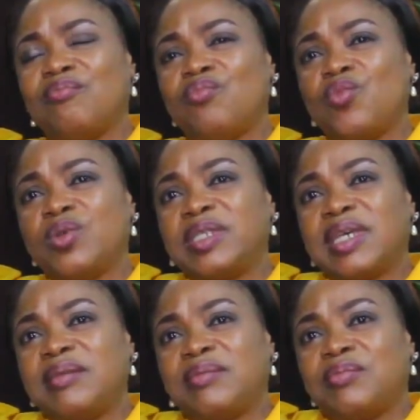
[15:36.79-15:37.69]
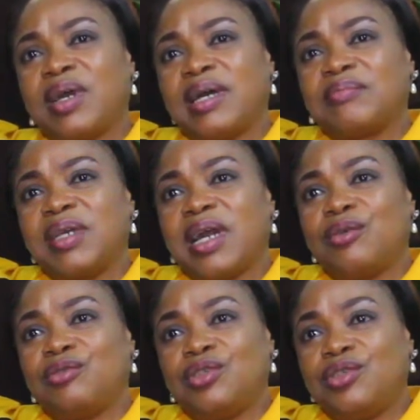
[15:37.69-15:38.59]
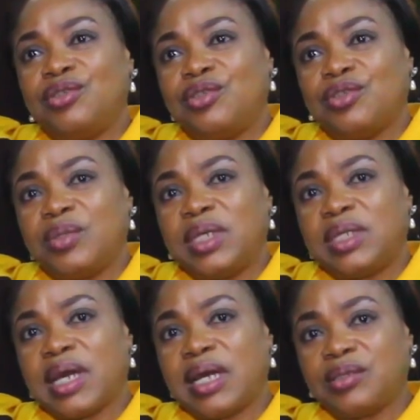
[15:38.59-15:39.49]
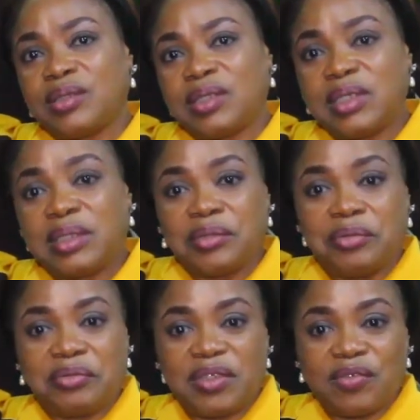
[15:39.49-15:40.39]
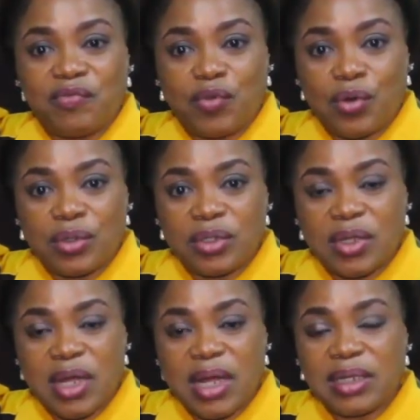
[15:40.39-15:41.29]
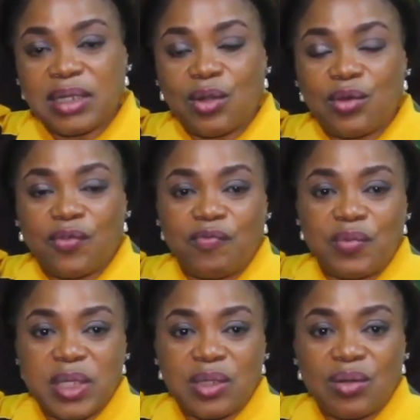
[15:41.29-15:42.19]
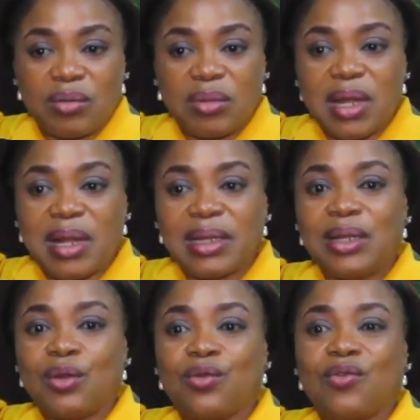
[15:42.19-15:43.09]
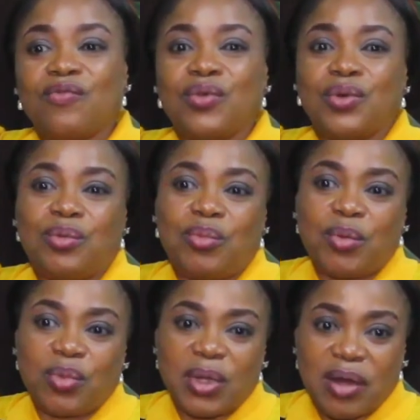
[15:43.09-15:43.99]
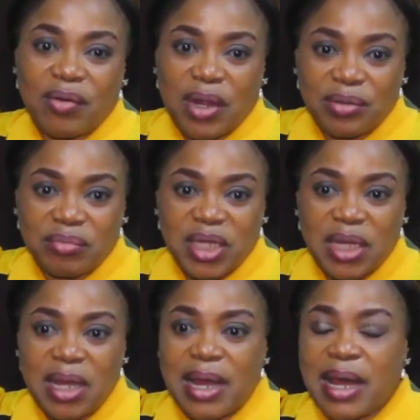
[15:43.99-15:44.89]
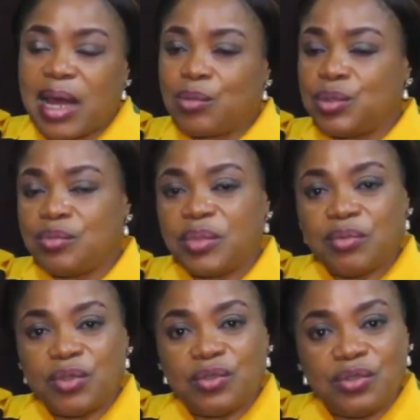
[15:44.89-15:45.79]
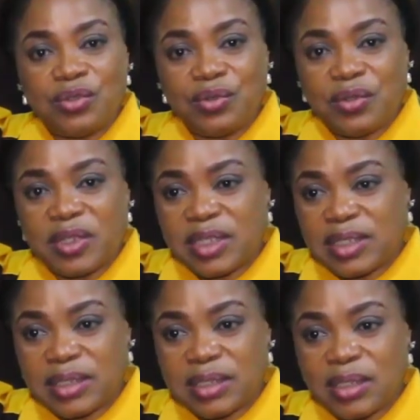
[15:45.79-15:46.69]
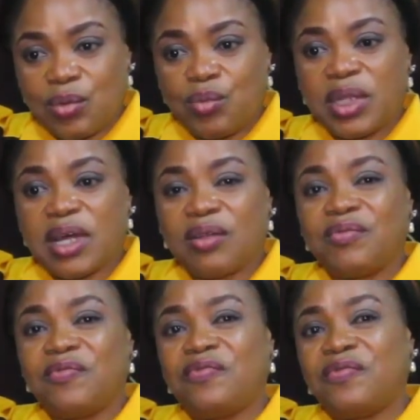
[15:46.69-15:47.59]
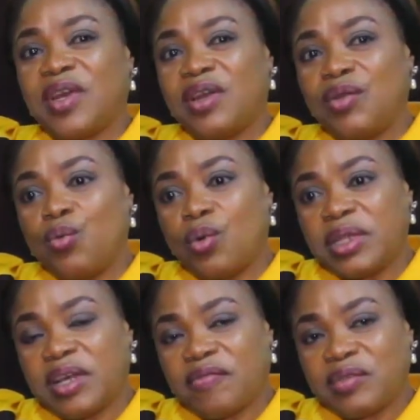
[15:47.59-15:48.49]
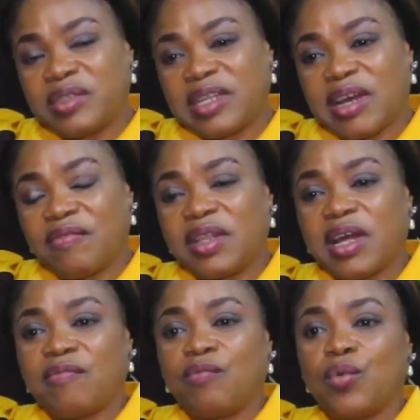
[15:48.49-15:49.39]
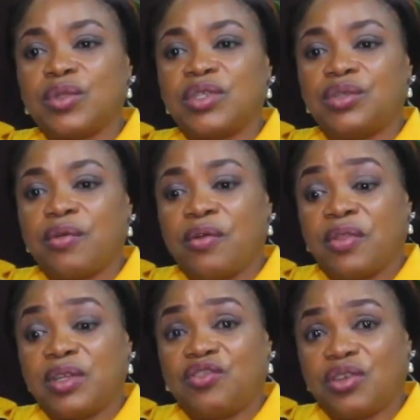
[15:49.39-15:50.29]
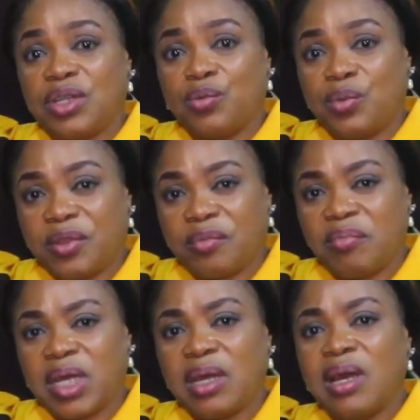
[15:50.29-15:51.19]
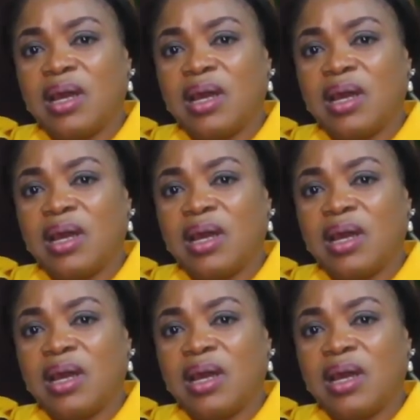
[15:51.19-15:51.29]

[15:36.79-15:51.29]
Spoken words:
most times people ask me, how do you do it? I just say it's the grace of God and a lot of wisdom and a lot of good people around me. I wouldn't be able to do this without very wonderful staff that have walked the journey with me